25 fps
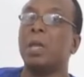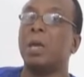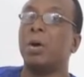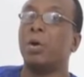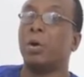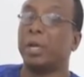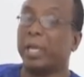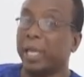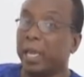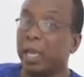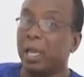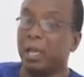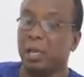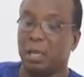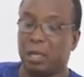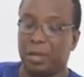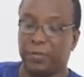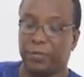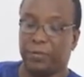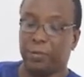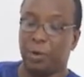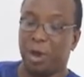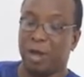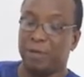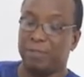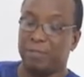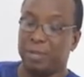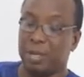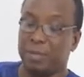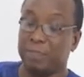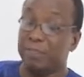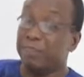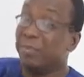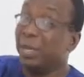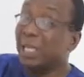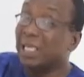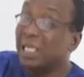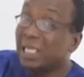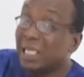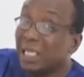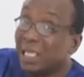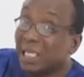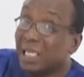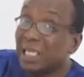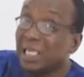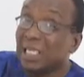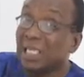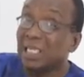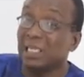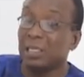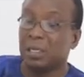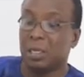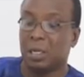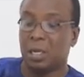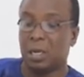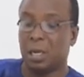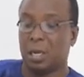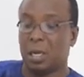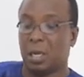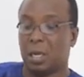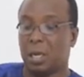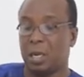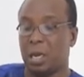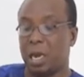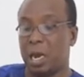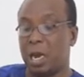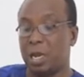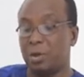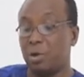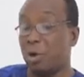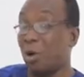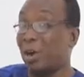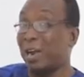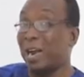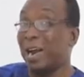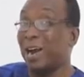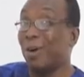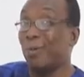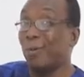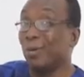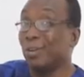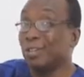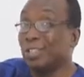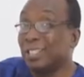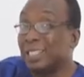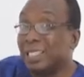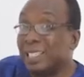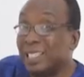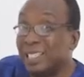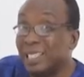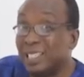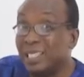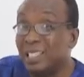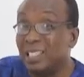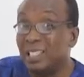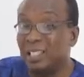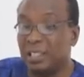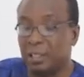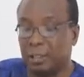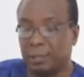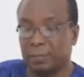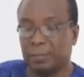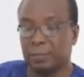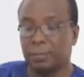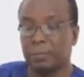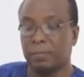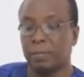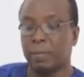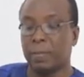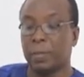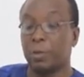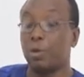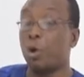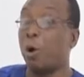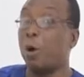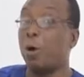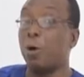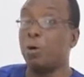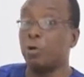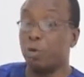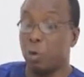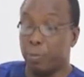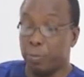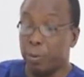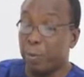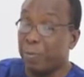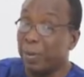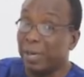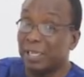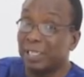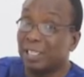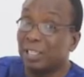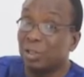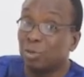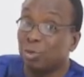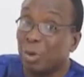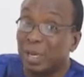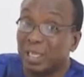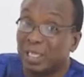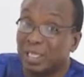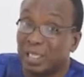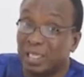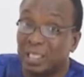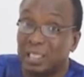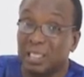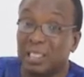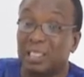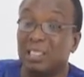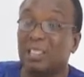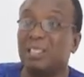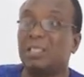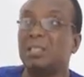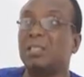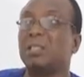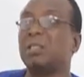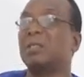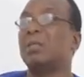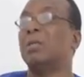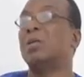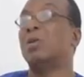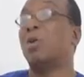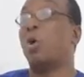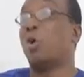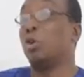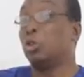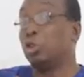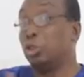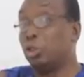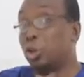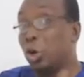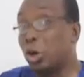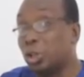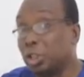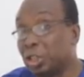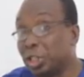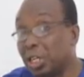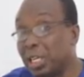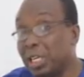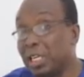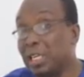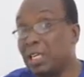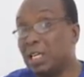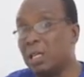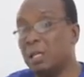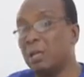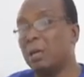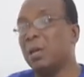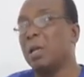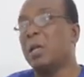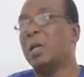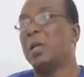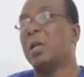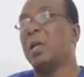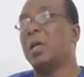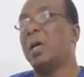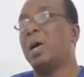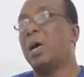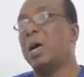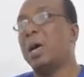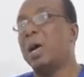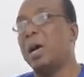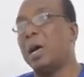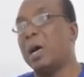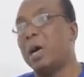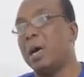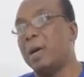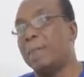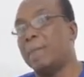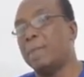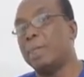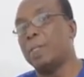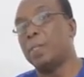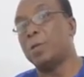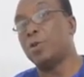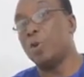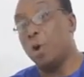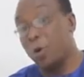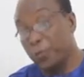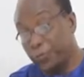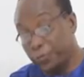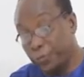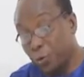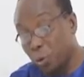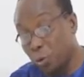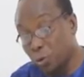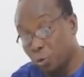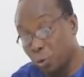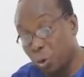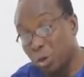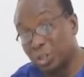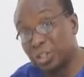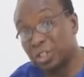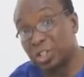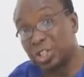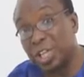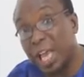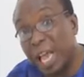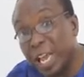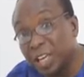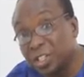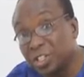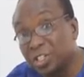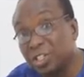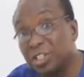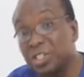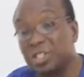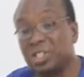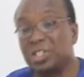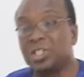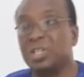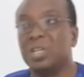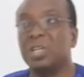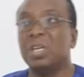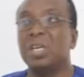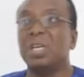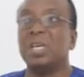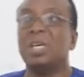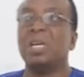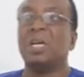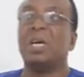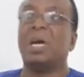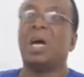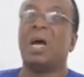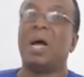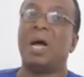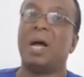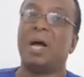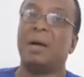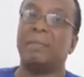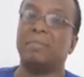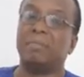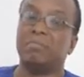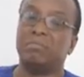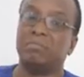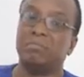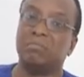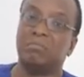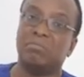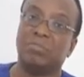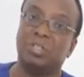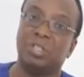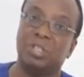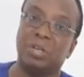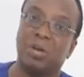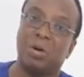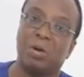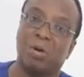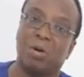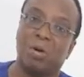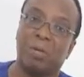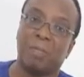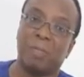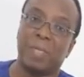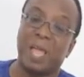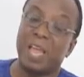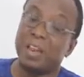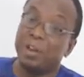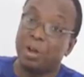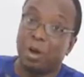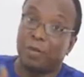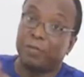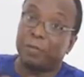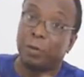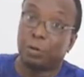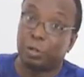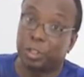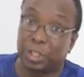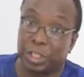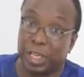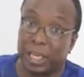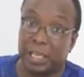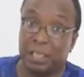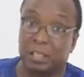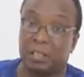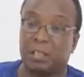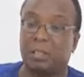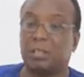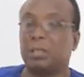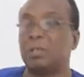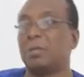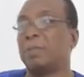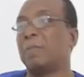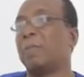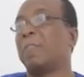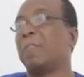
Okay, if you have been beaten. Your car was seized, your properties were seized unjustly, your phone was searched, any of those things.